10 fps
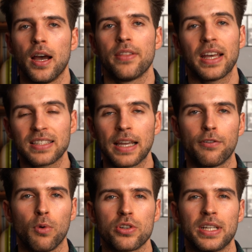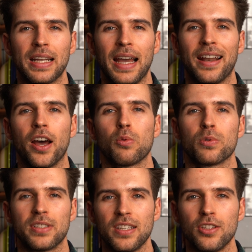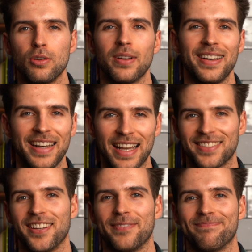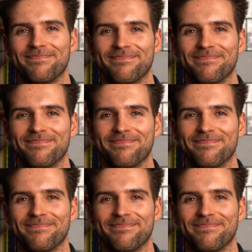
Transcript: Thanks again for watching, and I will see you next time.